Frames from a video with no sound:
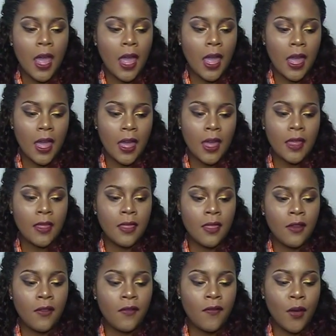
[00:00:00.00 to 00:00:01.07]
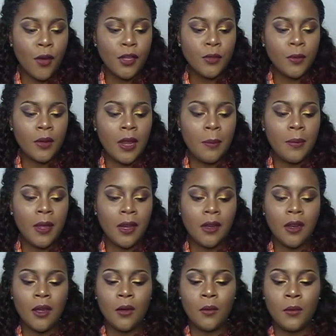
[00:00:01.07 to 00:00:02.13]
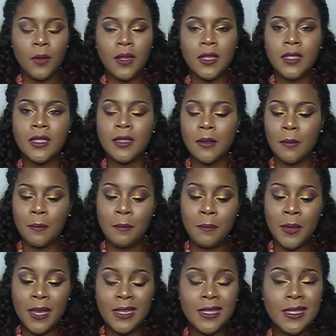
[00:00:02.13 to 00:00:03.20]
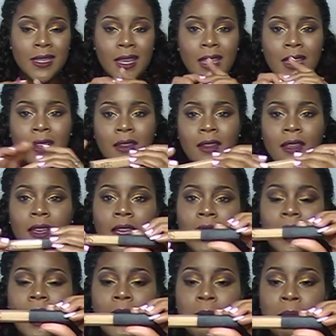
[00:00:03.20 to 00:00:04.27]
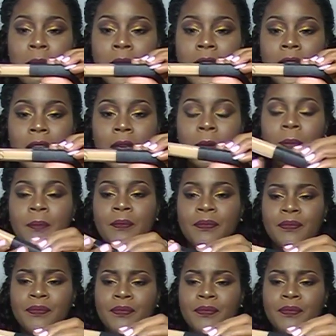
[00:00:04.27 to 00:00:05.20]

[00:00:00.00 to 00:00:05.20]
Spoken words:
And the first one I picked up was Biscuit in medium.